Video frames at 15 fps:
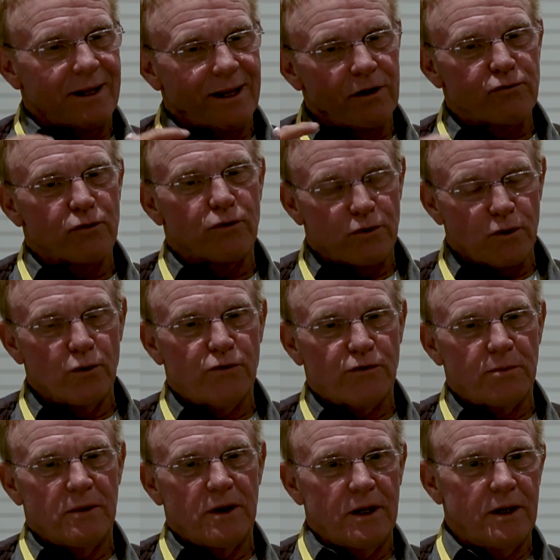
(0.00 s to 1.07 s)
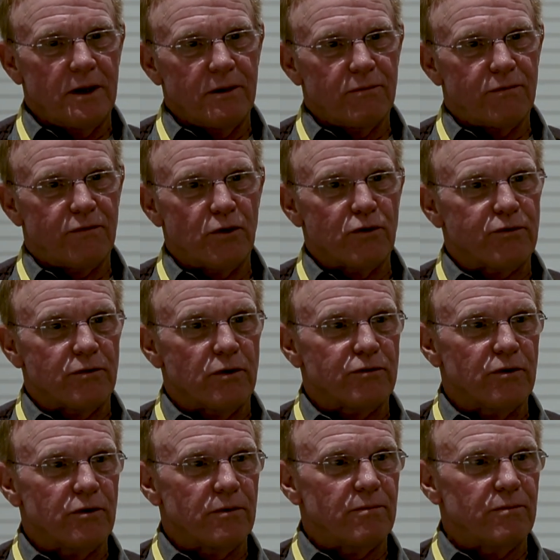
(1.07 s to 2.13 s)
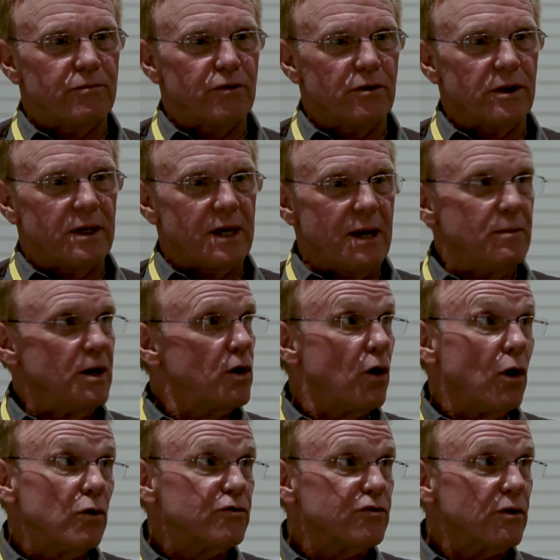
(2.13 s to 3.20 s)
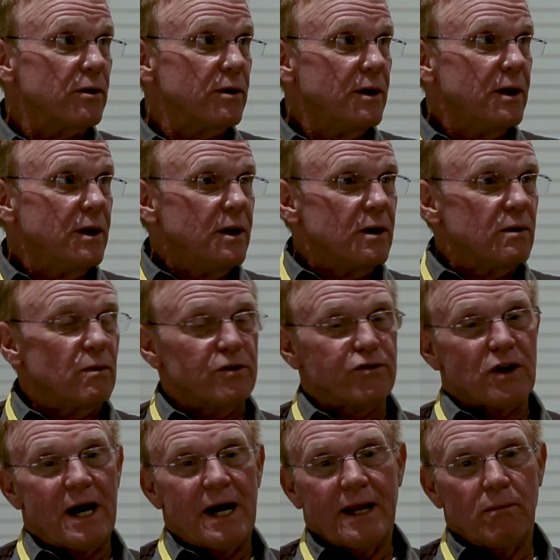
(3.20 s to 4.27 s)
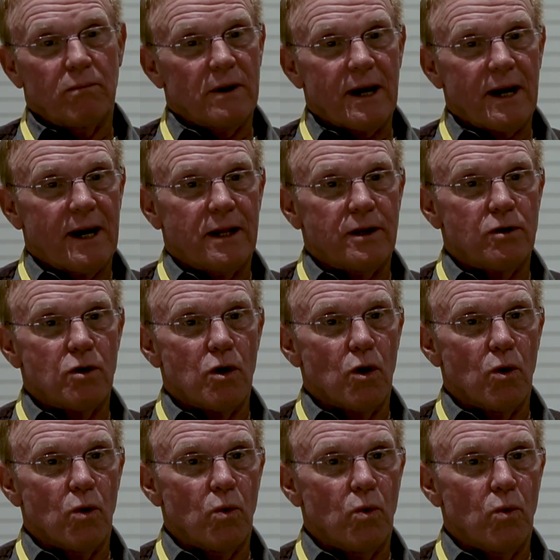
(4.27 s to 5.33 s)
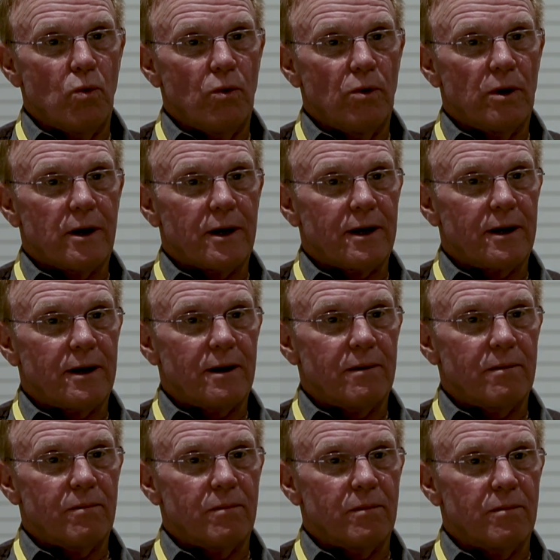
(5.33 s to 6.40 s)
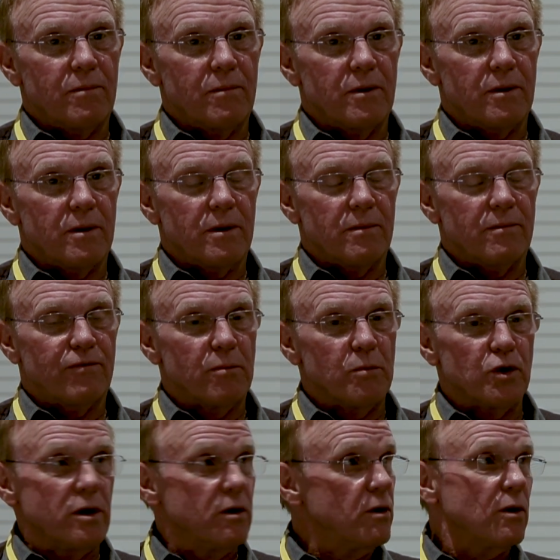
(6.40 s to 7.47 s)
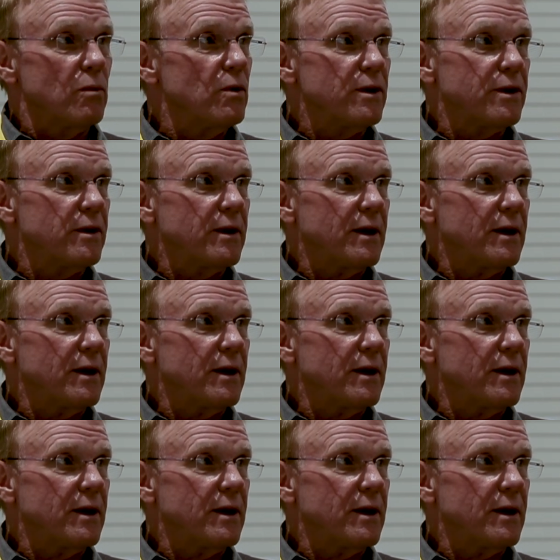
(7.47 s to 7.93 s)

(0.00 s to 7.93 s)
introduced me, first of all, to the gaming culture, which I had no familiarity with